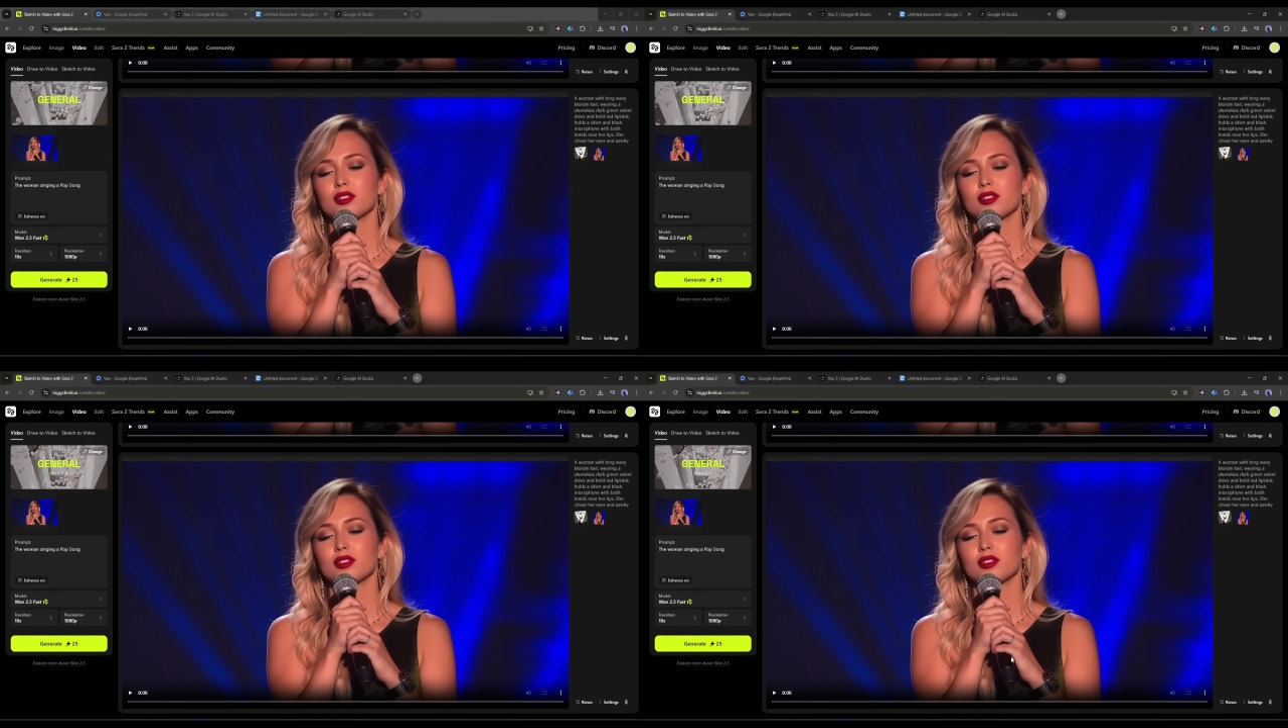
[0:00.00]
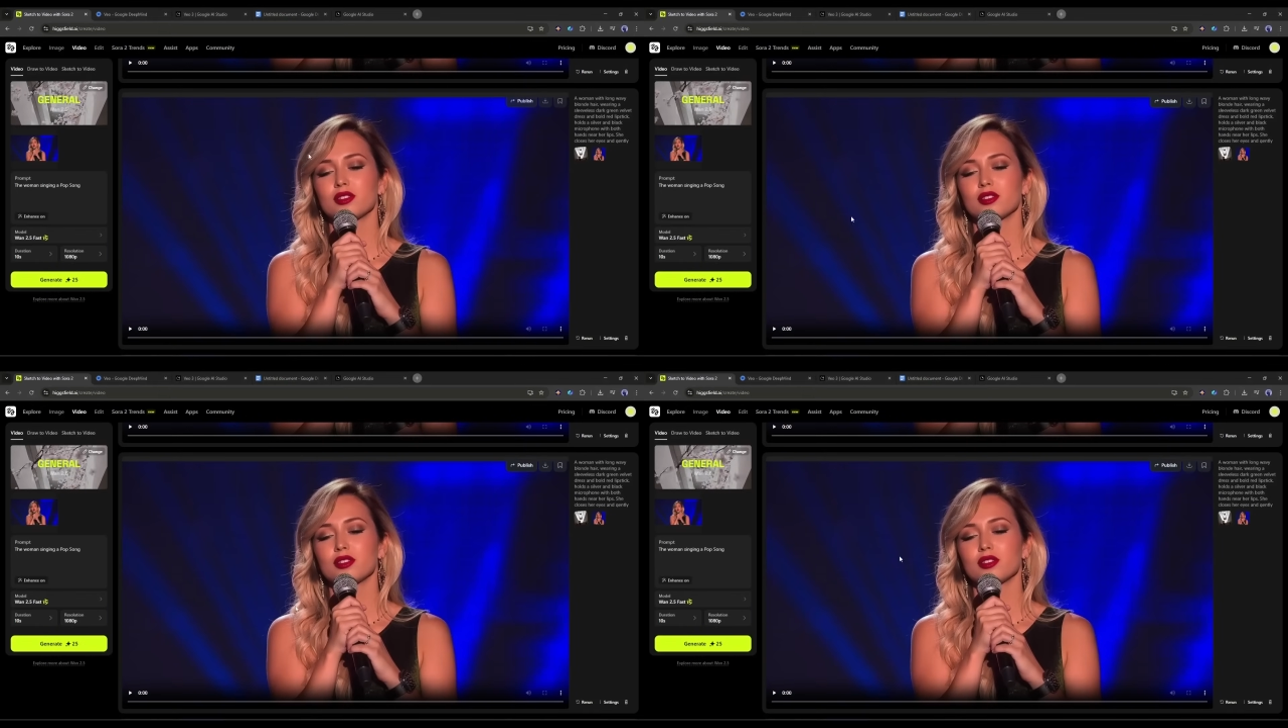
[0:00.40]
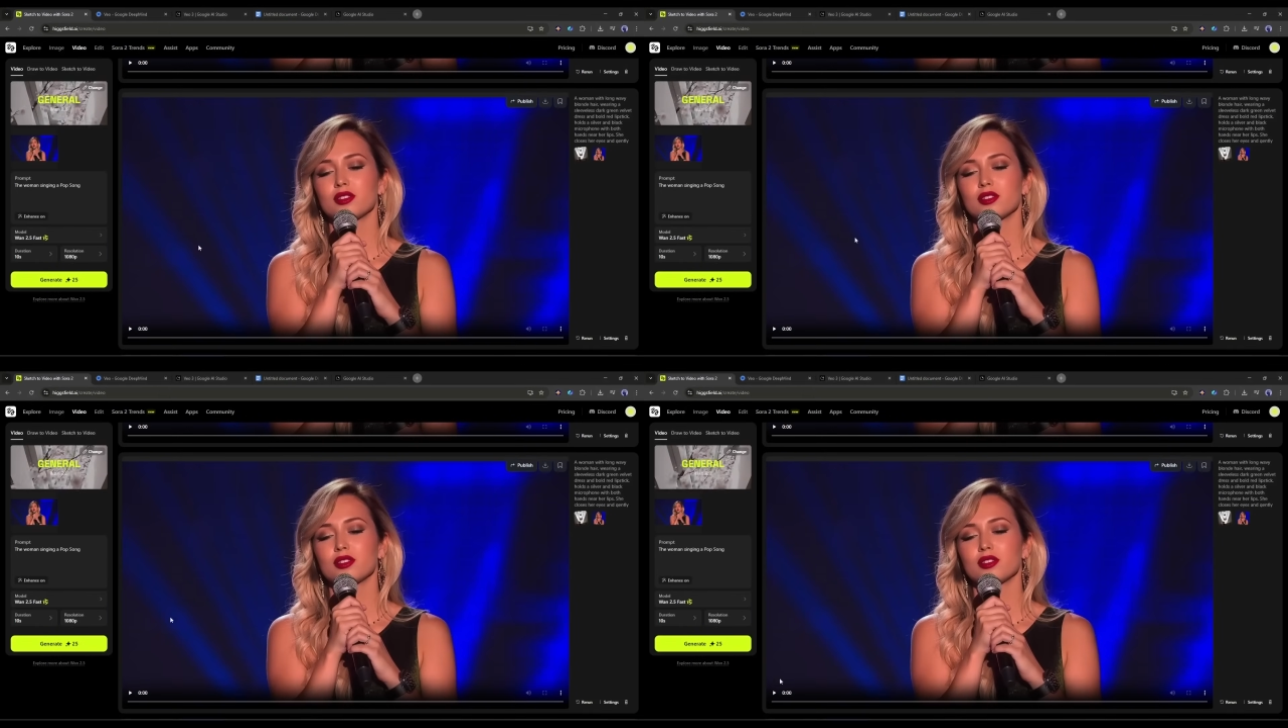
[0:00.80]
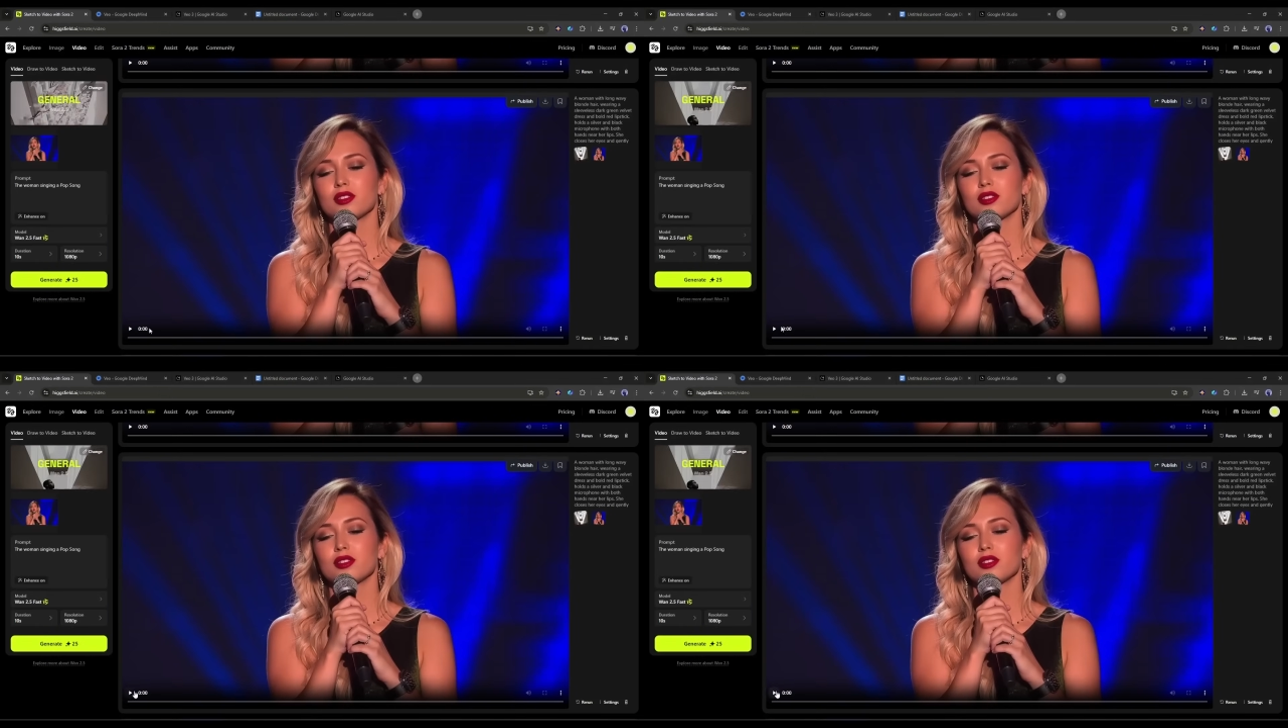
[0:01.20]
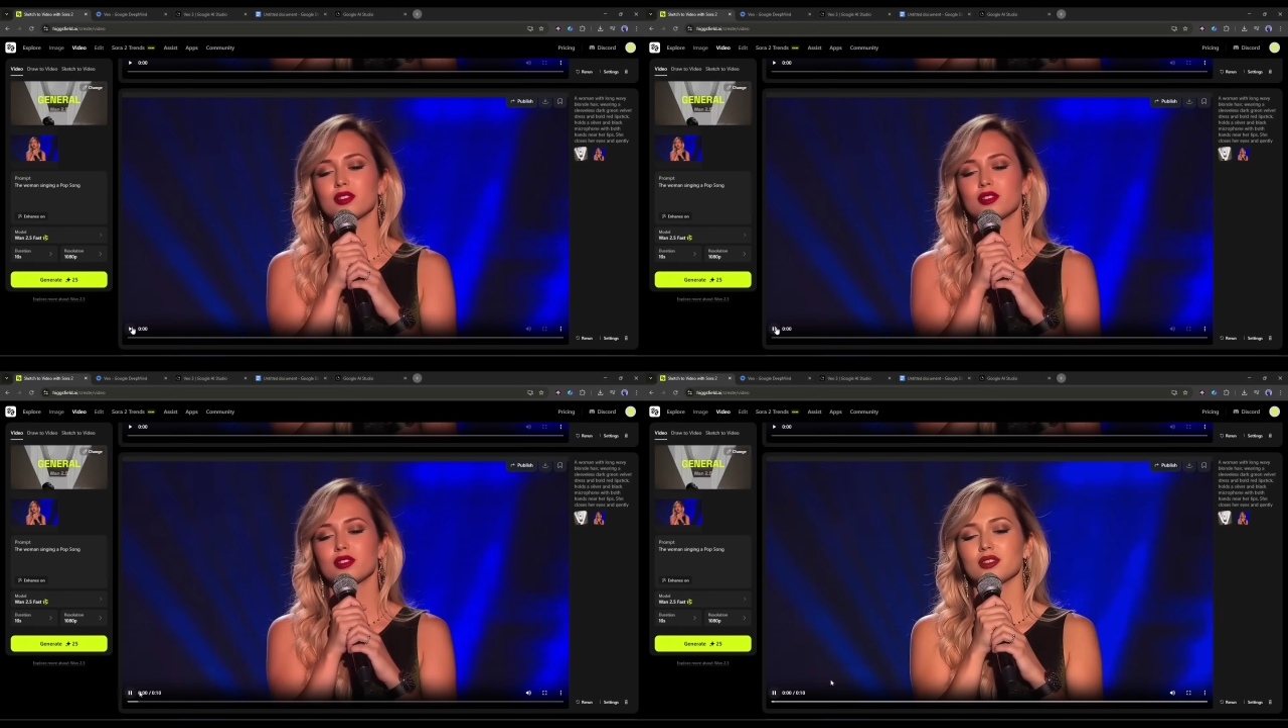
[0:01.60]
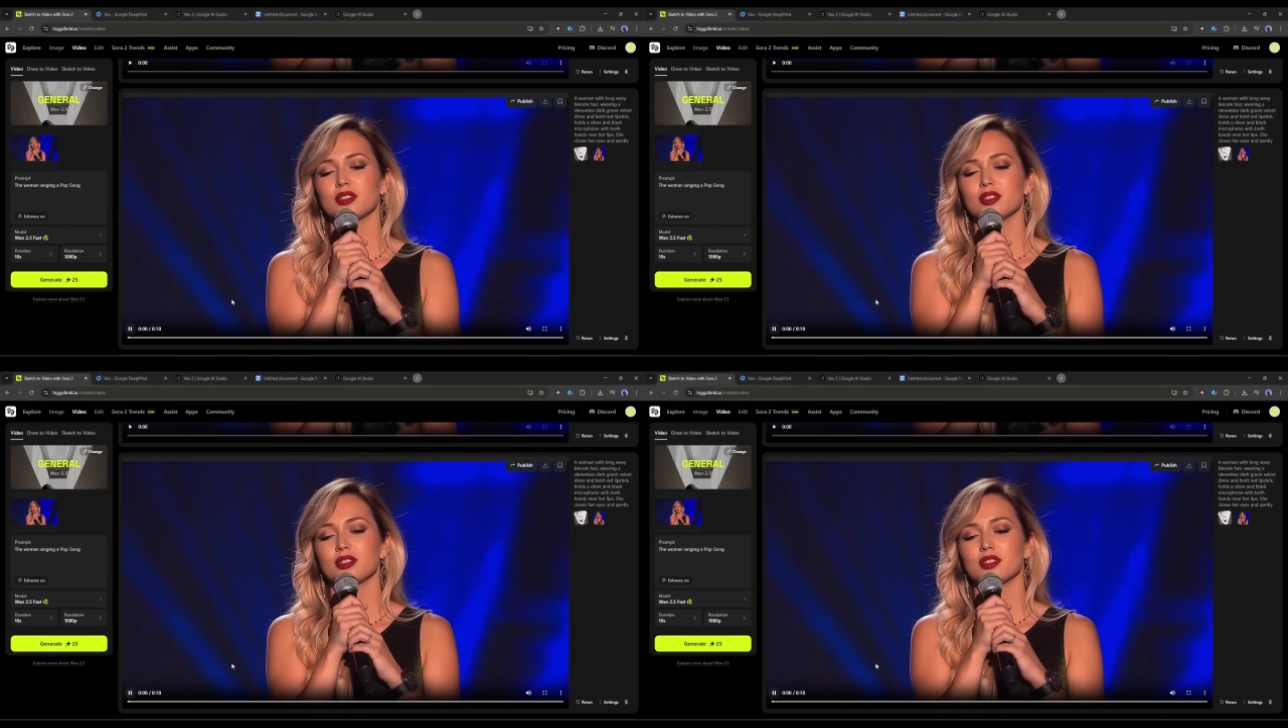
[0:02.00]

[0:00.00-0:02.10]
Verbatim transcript: video generated by Sora two.